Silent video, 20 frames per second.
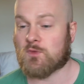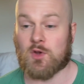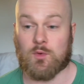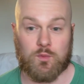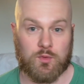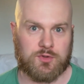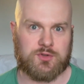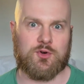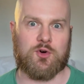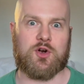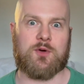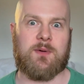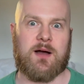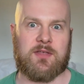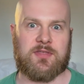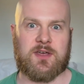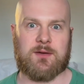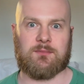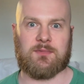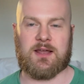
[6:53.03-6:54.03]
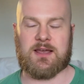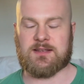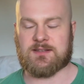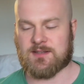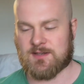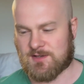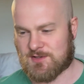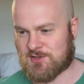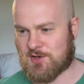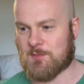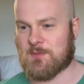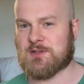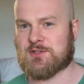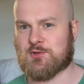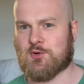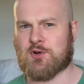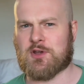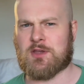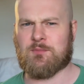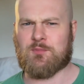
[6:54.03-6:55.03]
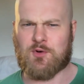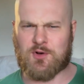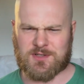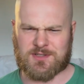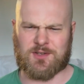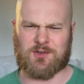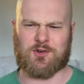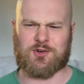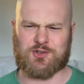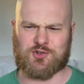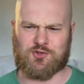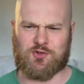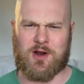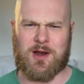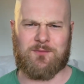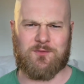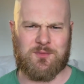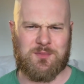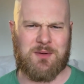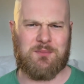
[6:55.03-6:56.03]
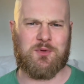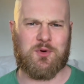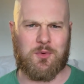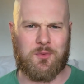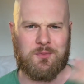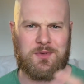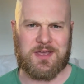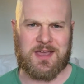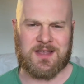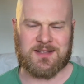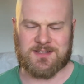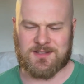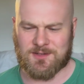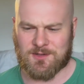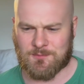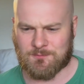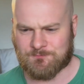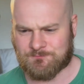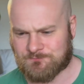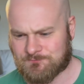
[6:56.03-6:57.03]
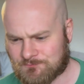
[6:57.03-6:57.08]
We'll talk about them later. So many talking points I've got to try and remember when we get to them.